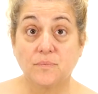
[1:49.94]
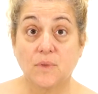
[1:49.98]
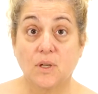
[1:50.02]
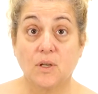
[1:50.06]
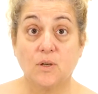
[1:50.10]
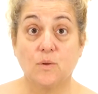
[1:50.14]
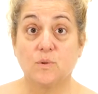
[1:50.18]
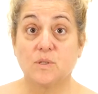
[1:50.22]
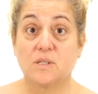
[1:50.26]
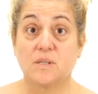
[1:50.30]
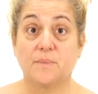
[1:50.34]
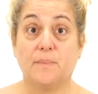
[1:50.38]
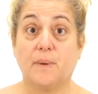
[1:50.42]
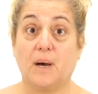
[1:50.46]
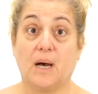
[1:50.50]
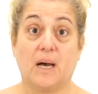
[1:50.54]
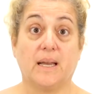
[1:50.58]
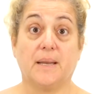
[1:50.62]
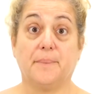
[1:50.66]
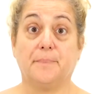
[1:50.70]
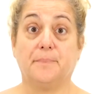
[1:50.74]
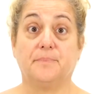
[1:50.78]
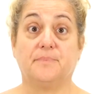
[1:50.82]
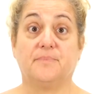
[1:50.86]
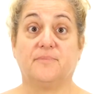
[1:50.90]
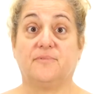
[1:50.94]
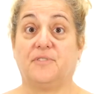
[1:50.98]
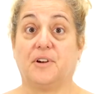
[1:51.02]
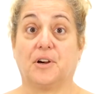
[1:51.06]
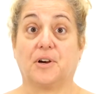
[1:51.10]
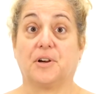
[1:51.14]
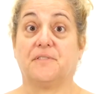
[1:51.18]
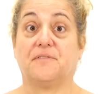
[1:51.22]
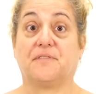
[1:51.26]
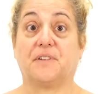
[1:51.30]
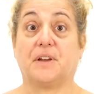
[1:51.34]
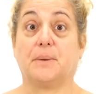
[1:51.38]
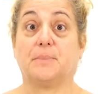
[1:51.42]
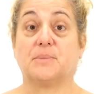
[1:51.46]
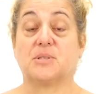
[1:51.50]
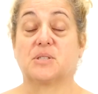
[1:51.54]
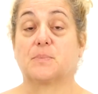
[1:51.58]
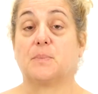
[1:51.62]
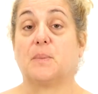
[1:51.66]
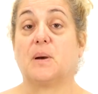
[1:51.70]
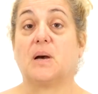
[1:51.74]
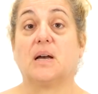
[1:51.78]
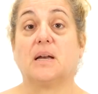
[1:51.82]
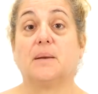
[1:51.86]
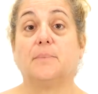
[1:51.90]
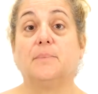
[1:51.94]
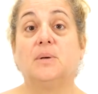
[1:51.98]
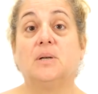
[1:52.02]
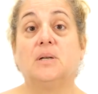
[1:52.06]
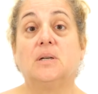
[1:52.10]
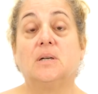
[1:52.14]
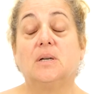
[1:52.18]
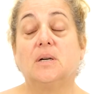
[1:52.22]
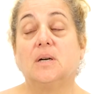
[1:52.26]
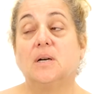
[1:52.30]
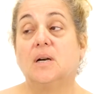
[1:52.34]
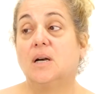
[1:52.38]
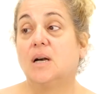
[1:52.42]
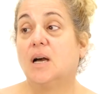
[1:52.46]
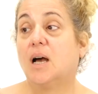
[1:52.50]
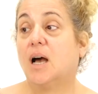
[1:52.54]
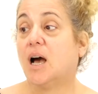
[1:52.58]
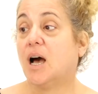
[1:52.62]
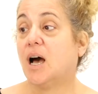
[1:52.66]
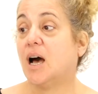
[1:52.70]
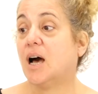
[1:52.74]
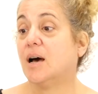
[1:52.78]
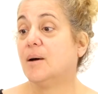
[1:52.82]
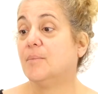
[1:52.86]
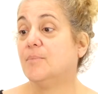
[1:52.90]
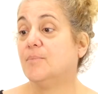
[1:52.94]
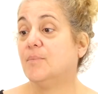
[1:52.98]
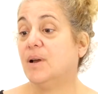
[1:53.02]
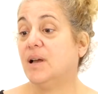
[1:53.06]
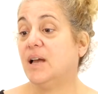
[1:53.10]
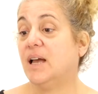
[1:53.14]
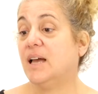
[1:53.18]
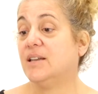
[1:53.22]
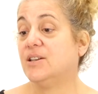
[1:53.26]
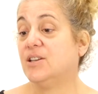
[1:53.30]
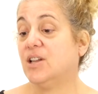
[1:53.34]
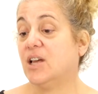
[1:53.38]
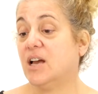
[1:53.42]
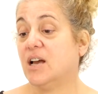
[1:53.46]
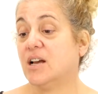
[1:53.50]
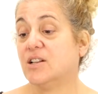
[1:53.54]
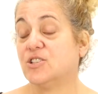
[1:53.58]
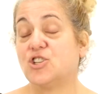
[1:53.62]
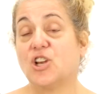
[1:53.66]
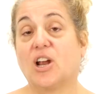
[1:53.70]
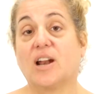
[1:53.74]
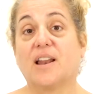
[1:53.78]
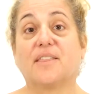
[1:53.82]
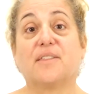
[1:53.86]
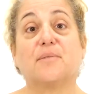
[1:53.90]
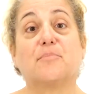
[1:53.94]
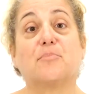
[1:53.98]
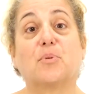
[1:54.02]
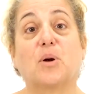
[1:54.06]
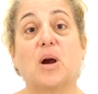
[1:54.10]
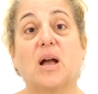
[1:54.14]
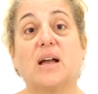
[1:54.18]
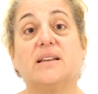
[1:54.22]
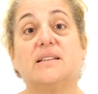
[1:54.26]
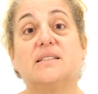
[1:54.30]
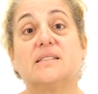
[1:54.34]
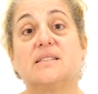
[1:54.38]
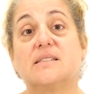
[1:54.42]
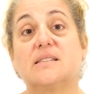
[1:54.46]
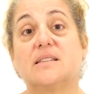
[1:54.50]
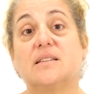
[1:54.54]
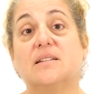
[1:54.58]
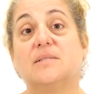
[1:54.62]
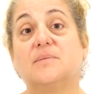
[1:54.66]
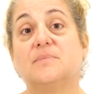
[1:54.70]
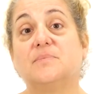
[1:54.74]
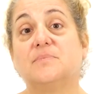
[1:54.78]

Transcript: who was a mime, very famous mime, um, and uh, Jonathan Pryce.